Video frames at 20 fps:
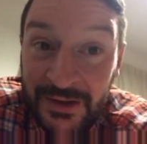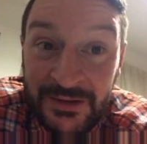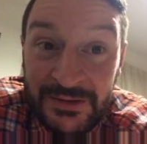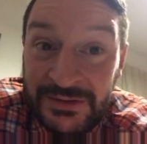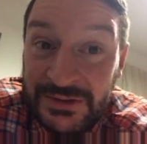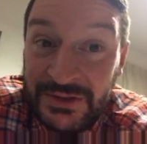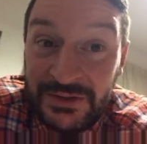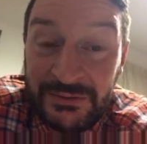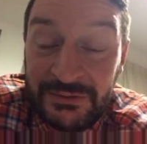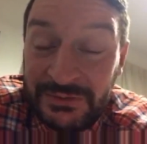
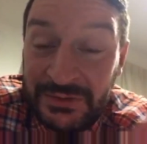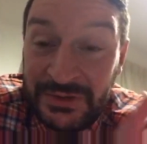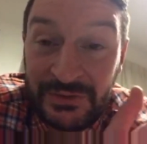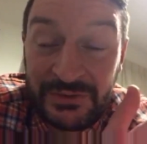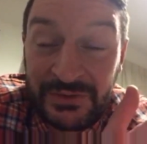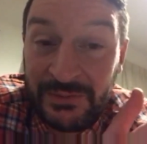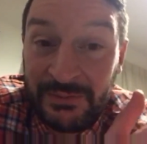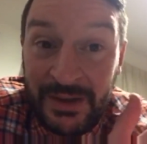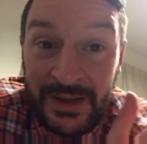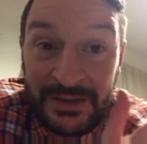She's
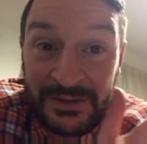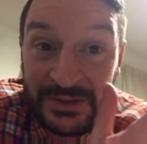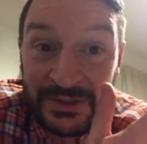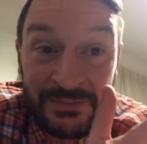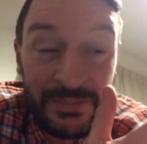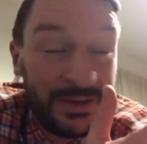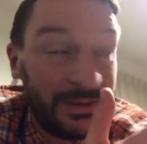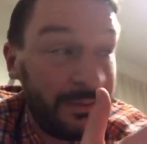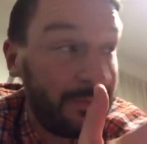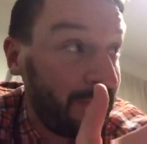been
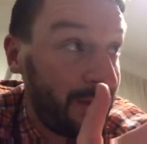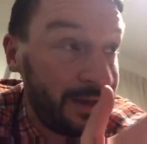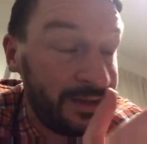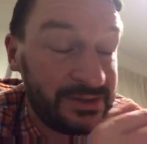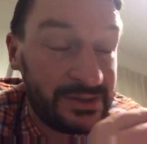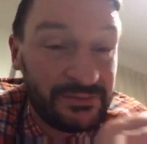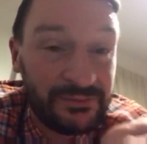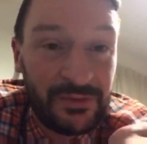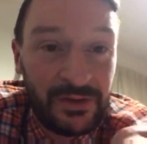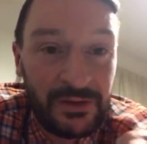an
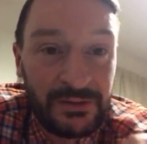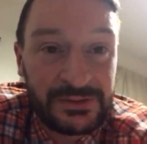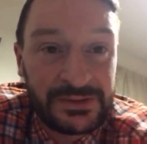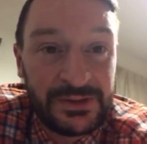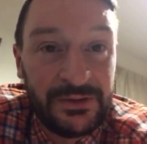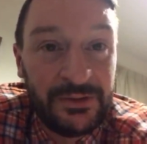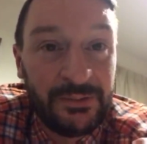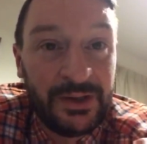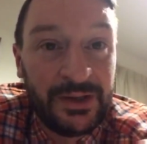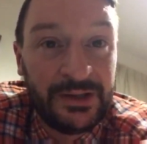amazing rock
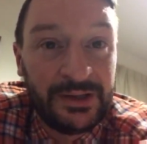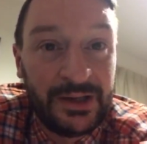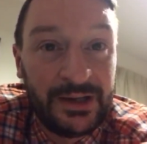to me,